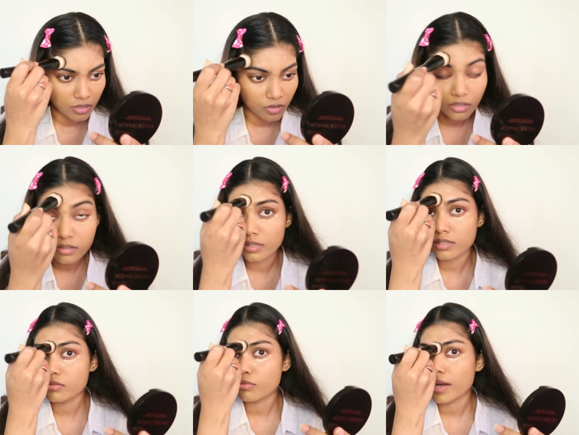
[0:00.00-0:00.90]
So the
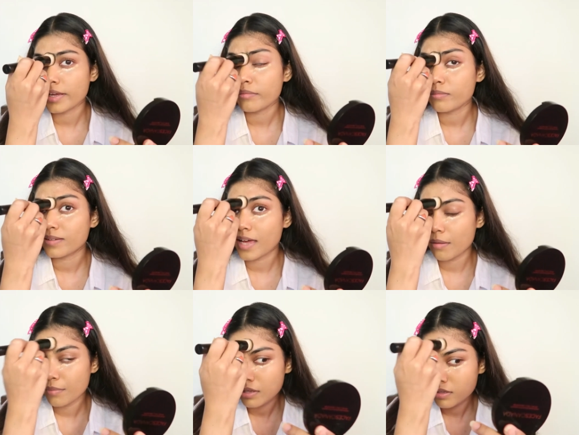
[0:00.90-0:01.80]
reason why I'm
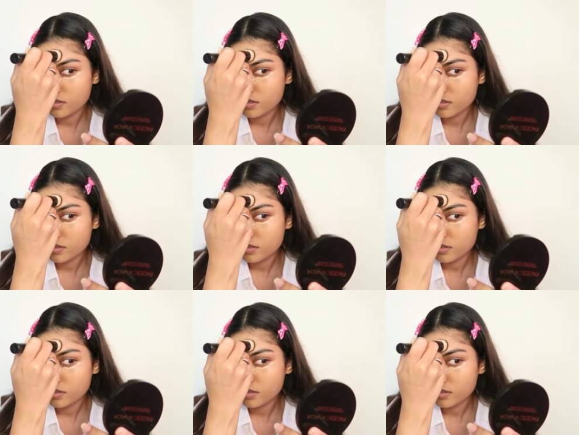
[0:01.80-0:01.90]
dabbing